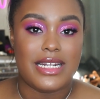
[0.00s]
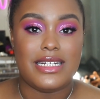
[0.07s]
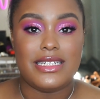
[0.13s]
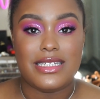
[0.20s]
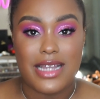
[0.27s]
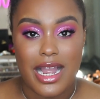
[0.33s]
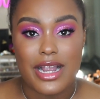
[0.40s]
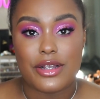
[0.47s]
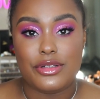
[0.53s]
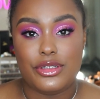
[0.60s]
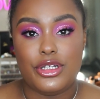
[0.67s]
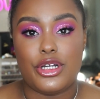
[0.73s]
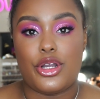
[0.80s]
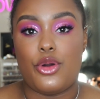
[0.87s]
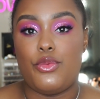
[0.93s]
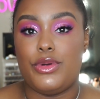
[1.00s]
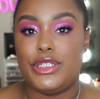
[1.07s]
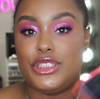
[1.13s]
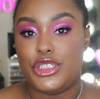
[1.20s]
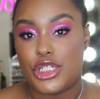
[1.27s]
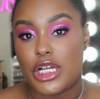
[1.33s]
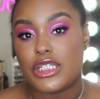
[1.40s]
an entire look
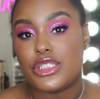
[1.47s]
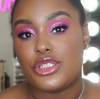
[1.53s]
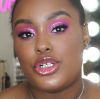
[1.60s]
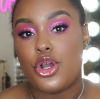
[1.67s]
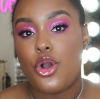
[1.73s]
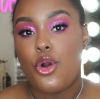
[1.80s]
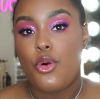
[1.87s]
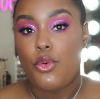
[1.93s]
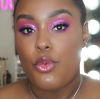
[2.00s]
with just